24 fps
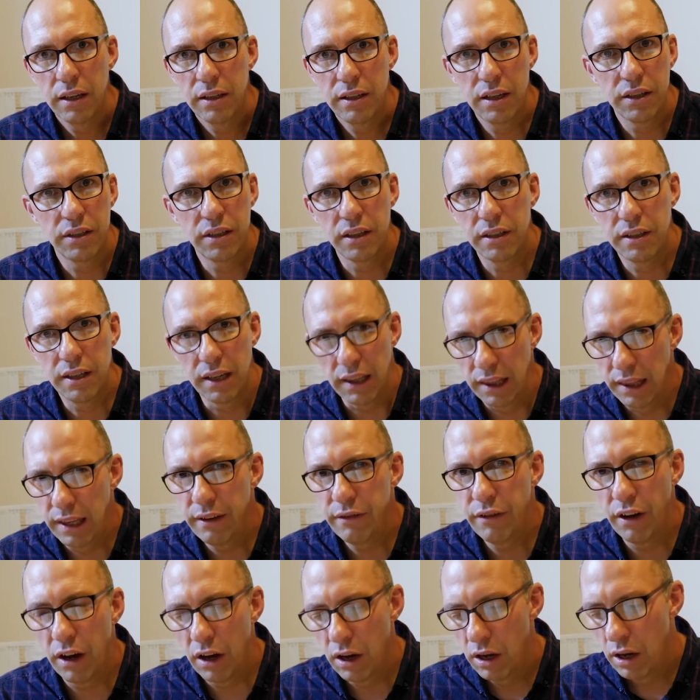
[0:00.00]
does it
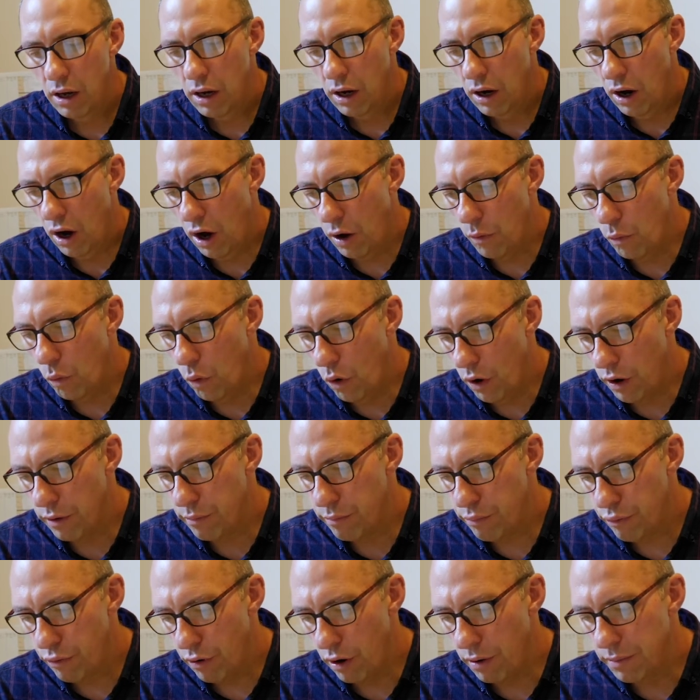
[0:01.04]
deliver on what
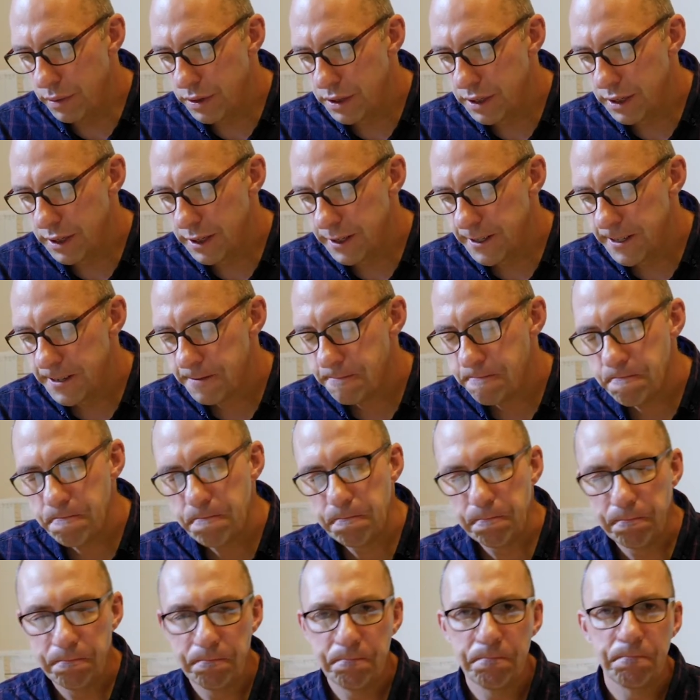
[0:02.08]
it promises.
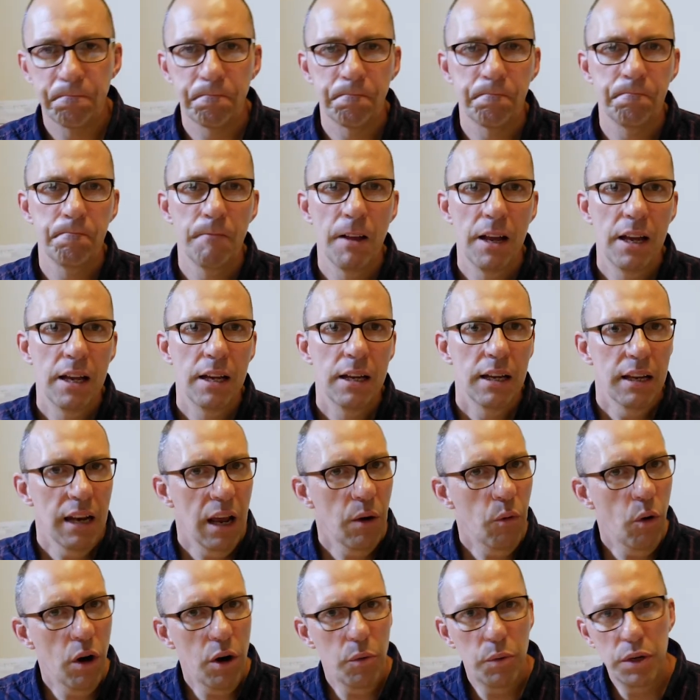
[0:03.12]

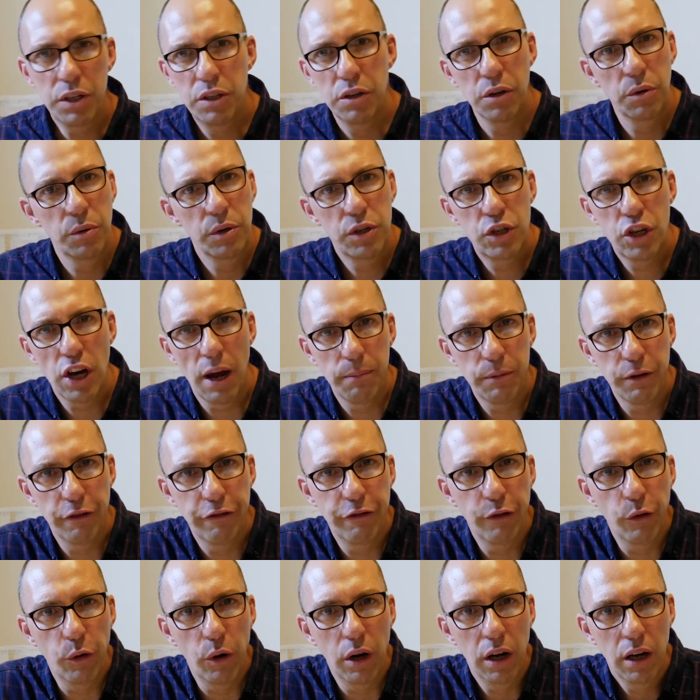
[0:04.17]
Now, what do we do with chapter
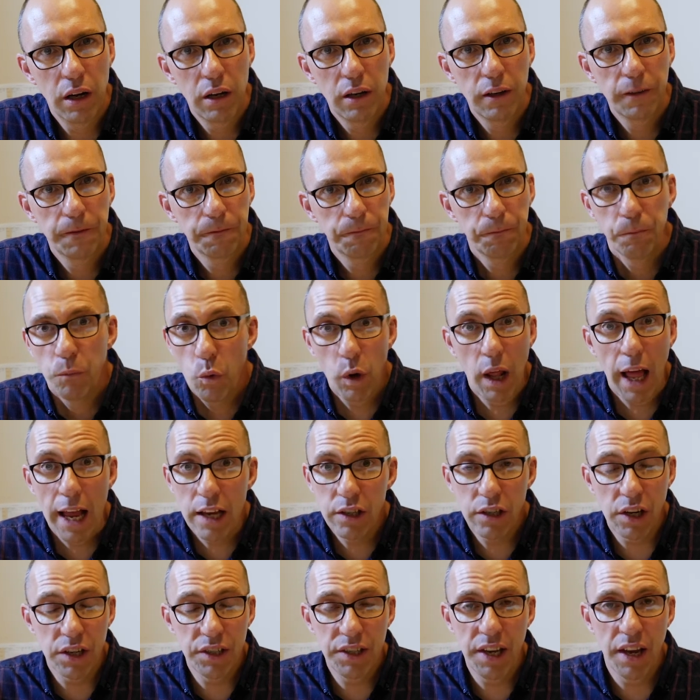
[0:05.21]
4? Well,
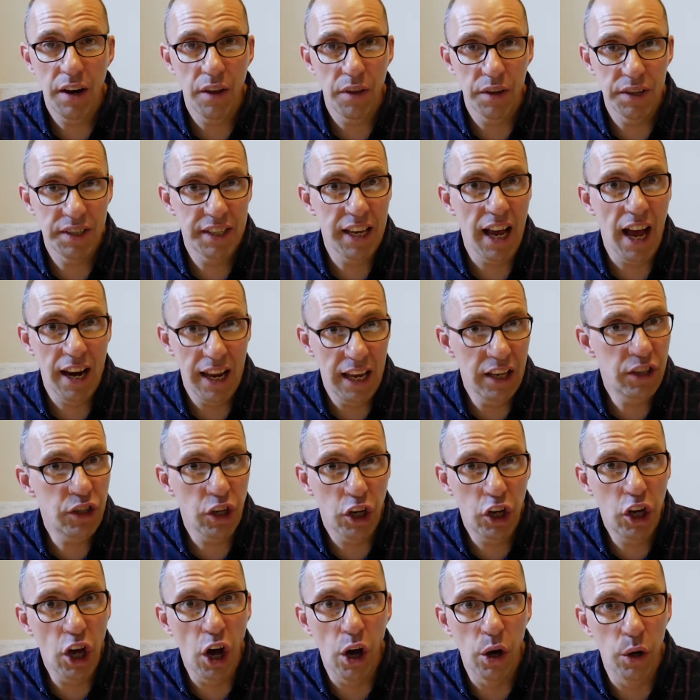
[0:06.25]
as I said at the start, it's a
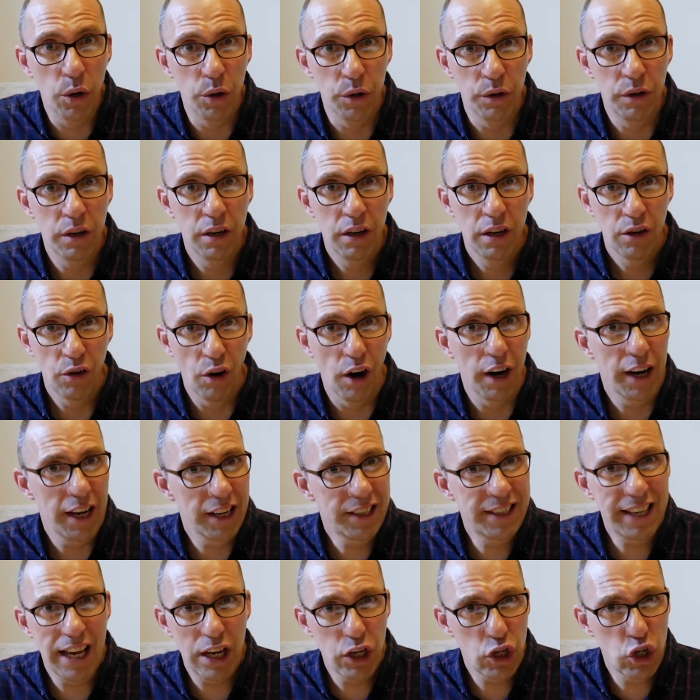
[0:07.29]
goad, right?
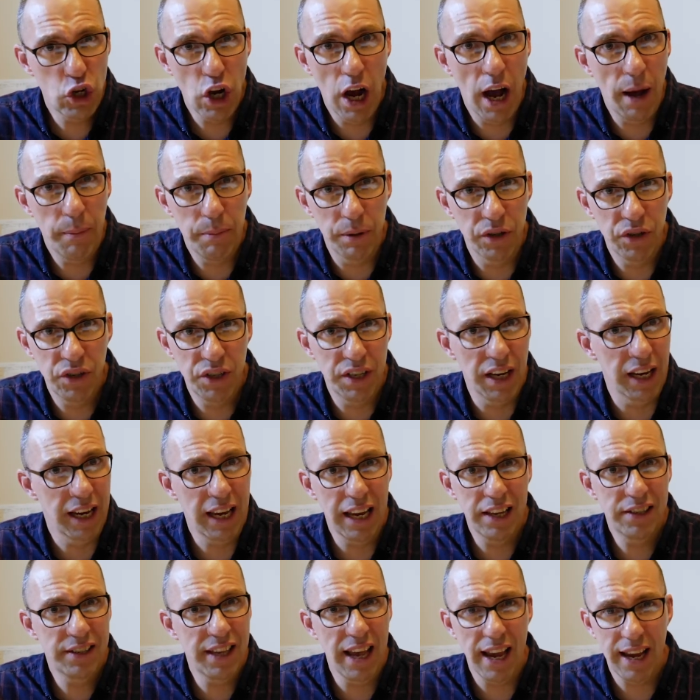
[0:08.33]
It's that sharpened stick,
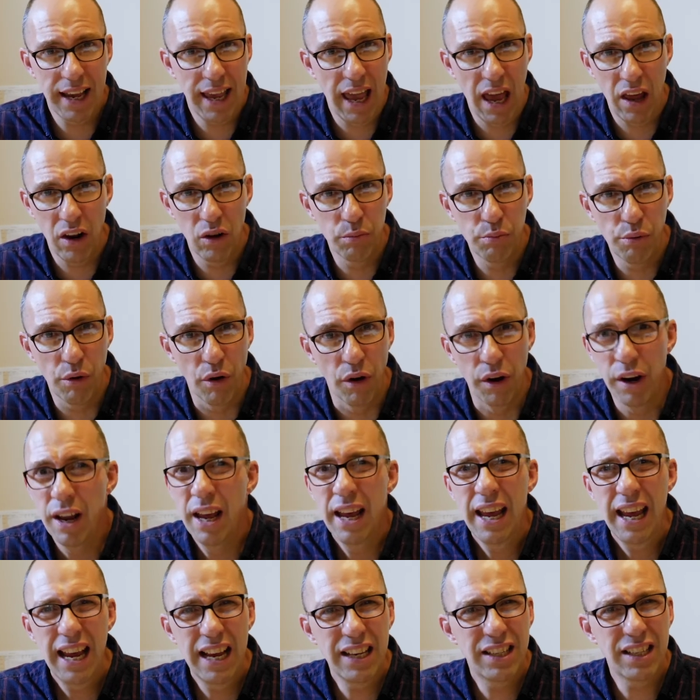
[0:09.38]
it's that cattle prod.
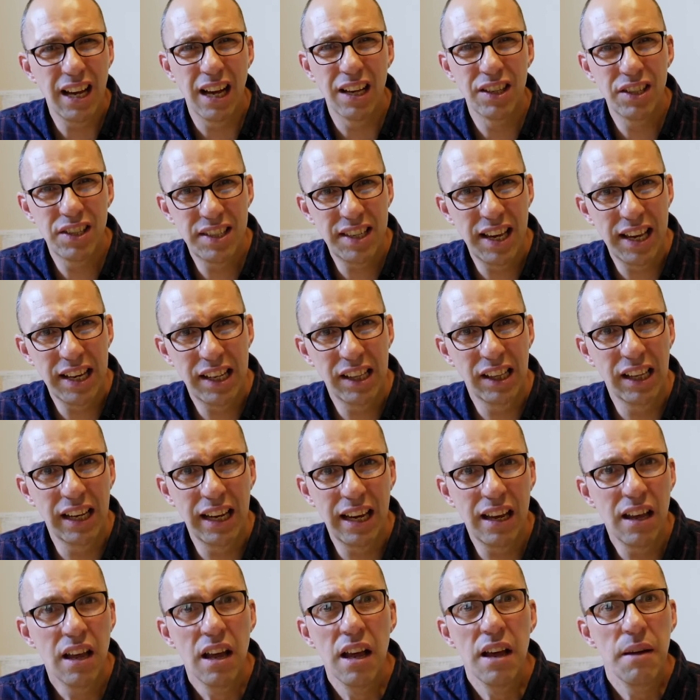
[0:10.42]
It's
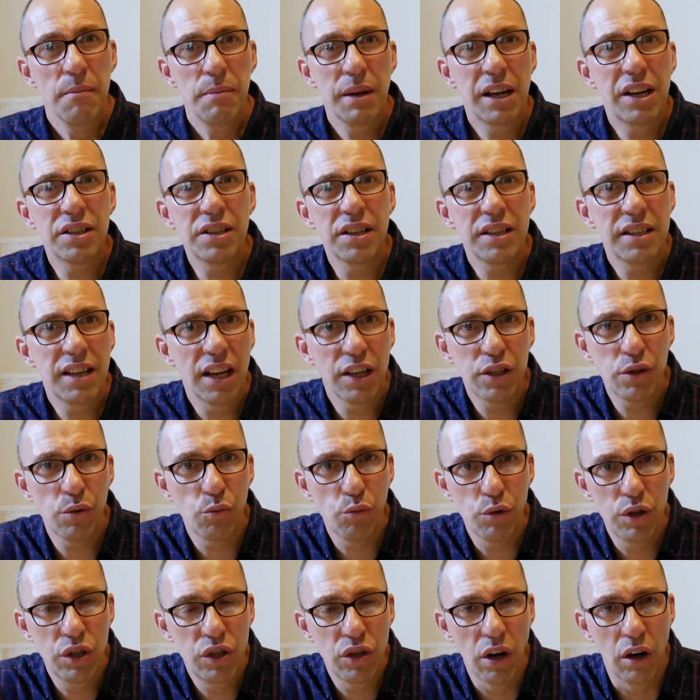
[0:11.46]
unsettling because it doesn't
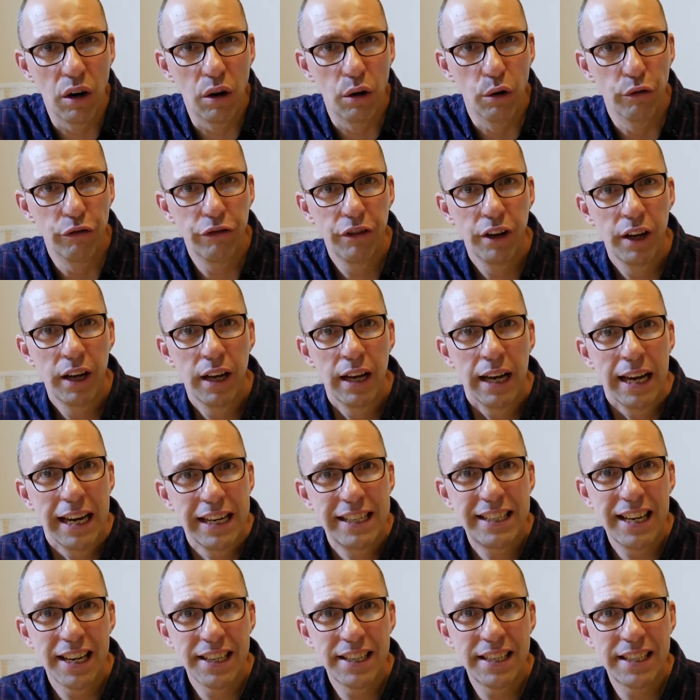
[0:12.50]
resolve. It
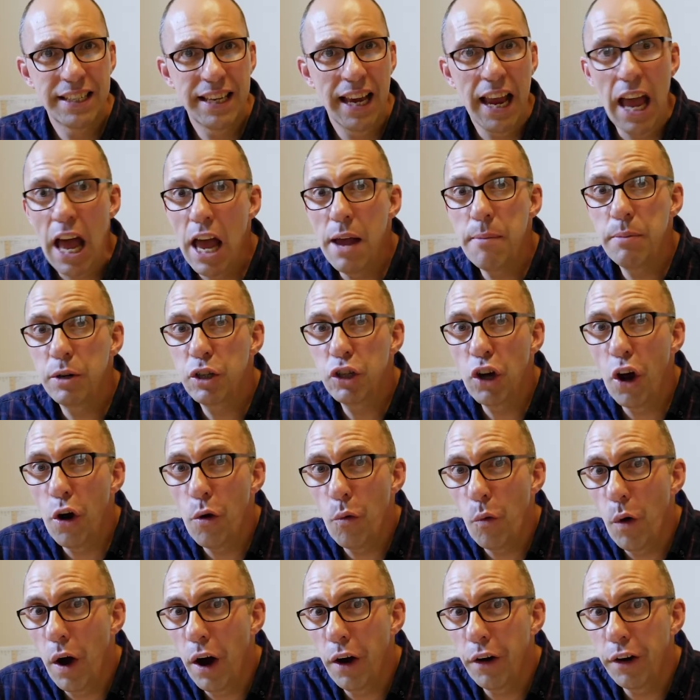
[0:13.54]
doesn't say, hey, but
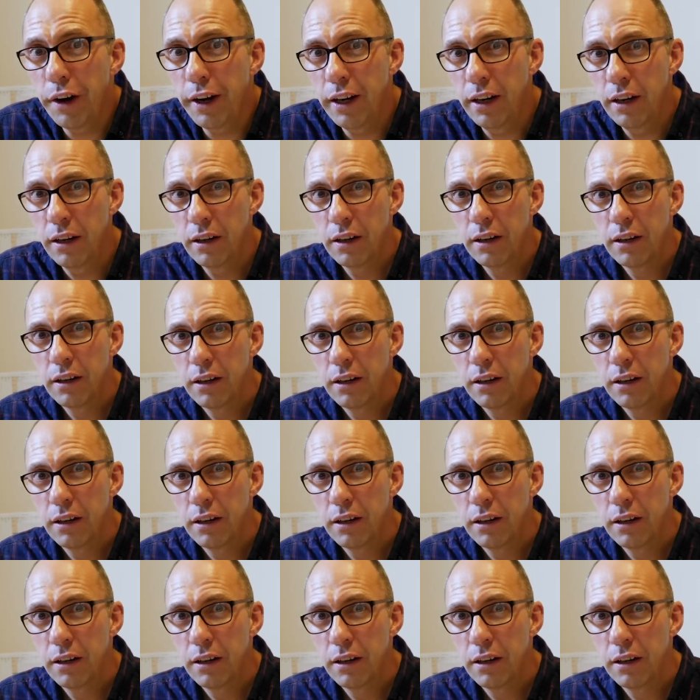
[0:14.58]
don't worry,